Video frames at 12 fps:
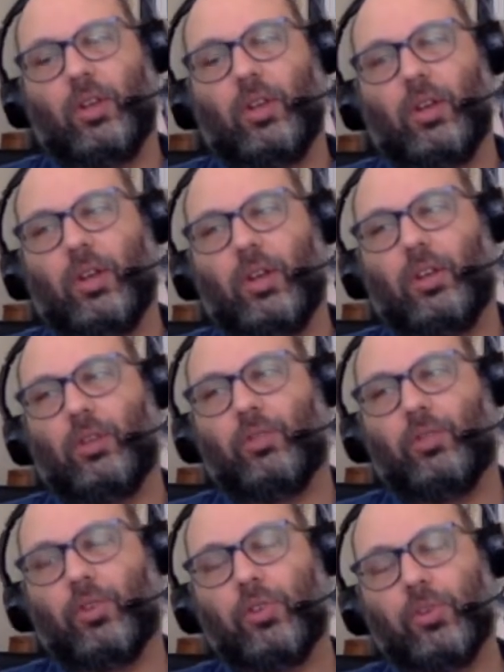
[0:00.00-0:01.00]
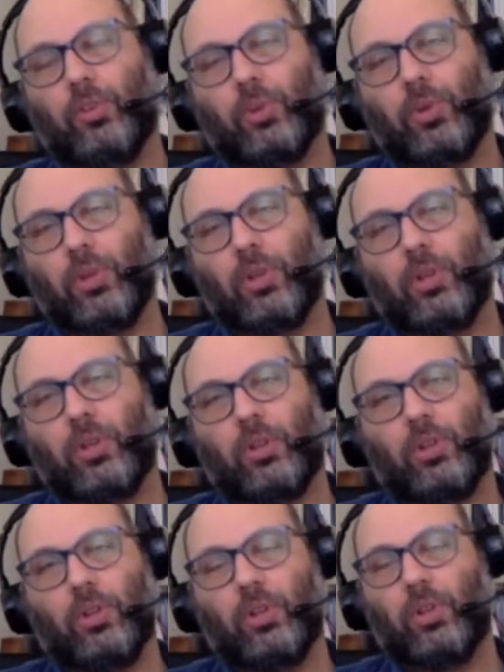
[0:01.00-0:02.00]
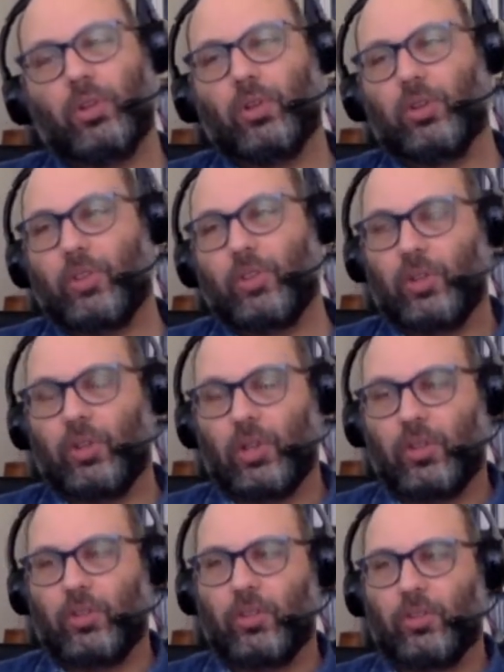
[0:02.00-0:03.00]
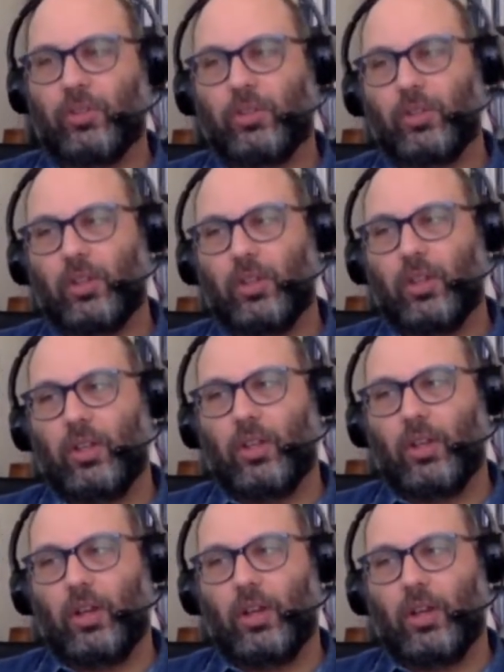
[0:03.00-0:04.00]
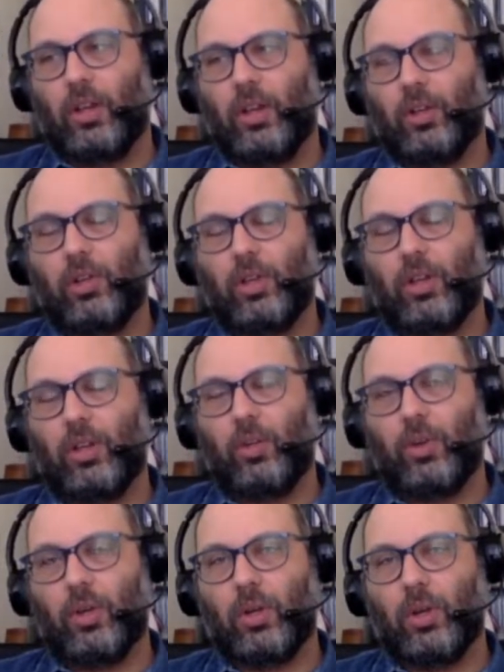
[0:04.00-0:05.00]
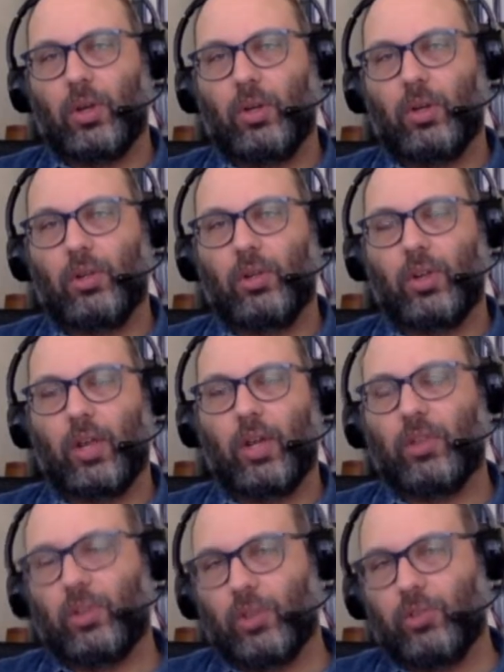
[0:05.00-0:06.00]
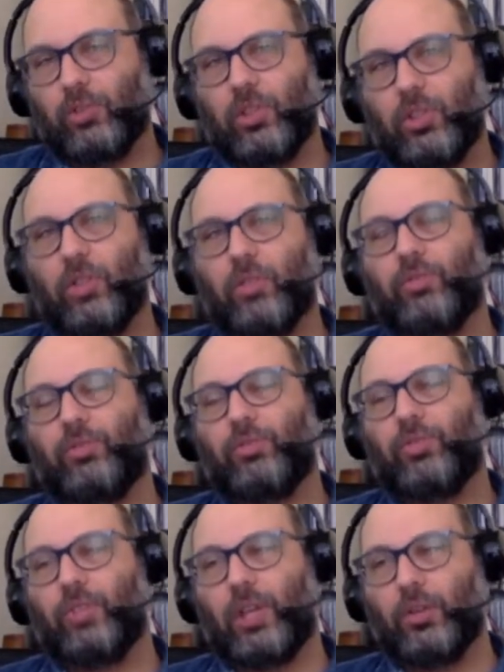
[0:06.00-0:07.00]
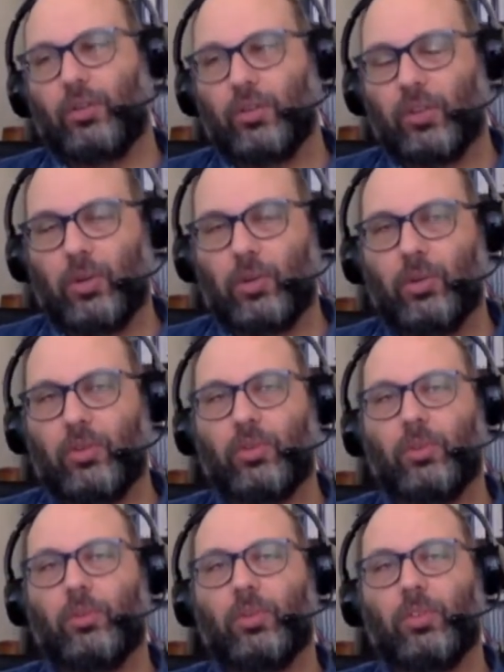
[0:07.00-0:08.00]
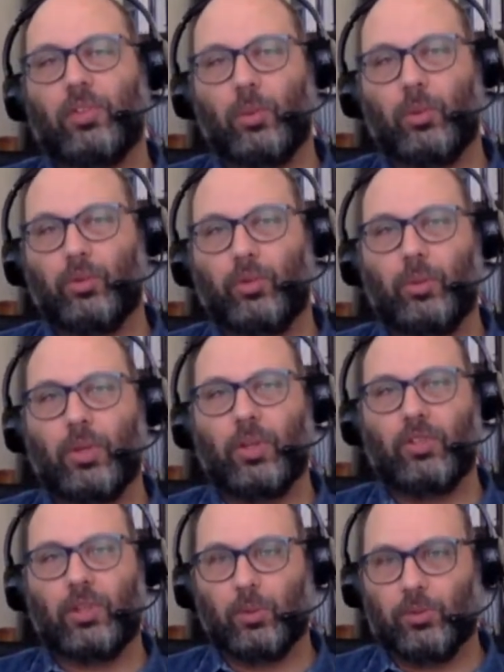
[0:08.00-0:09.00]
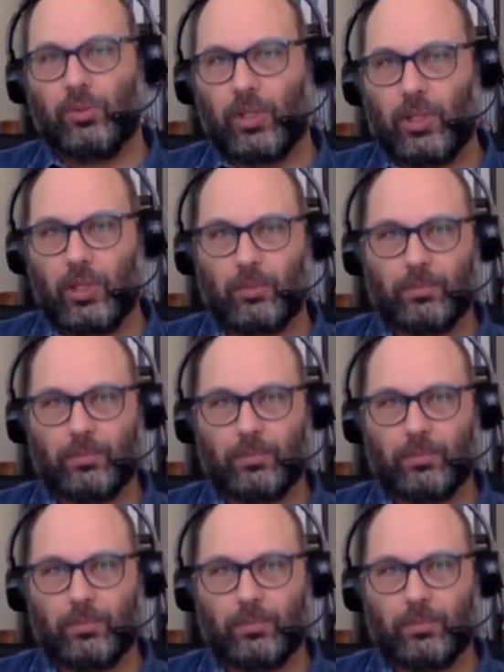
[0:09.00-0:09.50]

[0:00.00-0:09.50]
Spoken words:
in the first book, Decolonial Psychoanalysis, I look at what I call the ideology of counterterrorism, Islamophobia, Islamophilia.